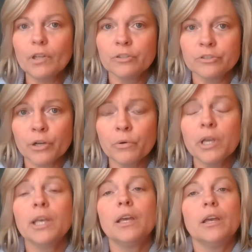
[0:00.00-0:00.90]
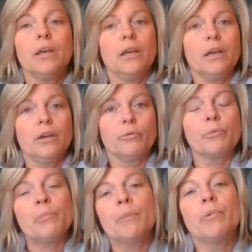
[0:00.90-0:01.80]
So
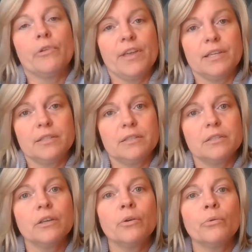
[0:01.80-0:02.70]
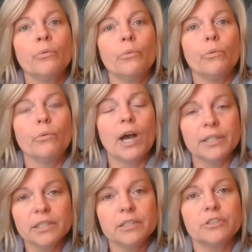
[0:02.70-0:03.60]
remember this.
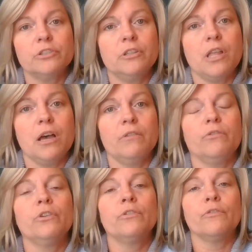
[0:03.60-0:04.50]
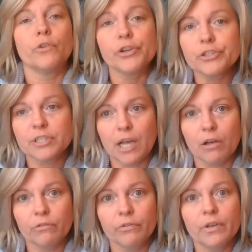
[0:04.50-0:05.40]
Unconditional love for
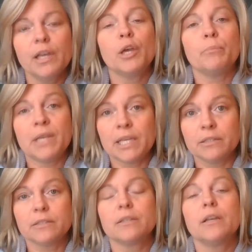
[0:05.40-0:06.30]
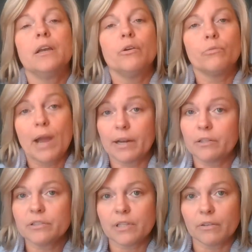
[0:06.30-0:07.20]
yourself means
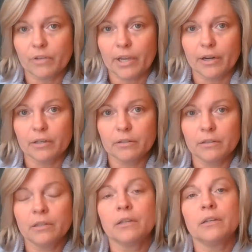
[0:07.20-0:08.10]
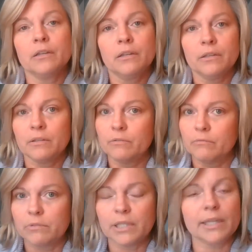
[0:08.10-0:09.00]
radical self care,
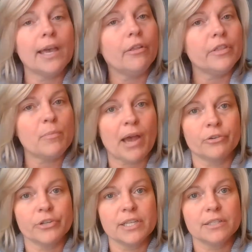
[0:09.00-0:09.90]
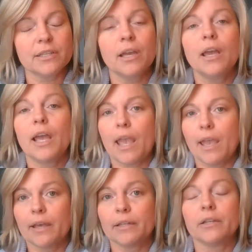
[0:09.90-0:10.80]
really healthy boundaries,
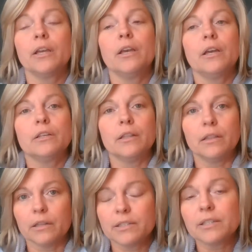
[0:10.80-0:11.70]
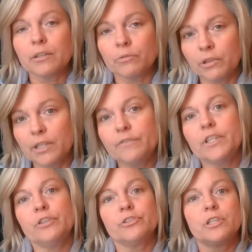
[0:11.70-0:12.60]
and
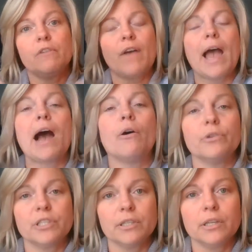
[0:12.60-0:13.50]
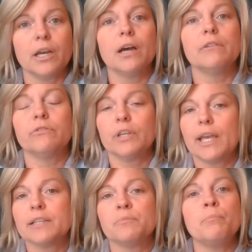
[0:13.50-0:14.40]
lifting yourself out of
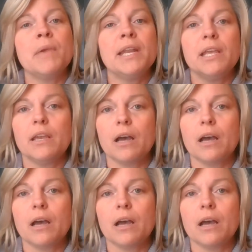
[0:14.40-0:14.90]
as many